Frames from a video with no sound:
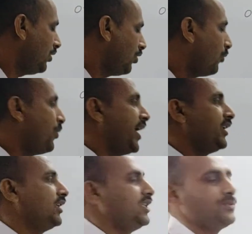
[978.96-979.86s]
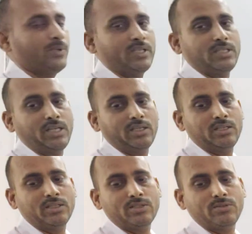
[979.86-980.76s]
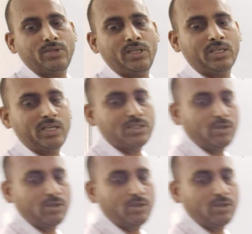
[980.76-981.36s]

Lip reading: tropine is present. So in case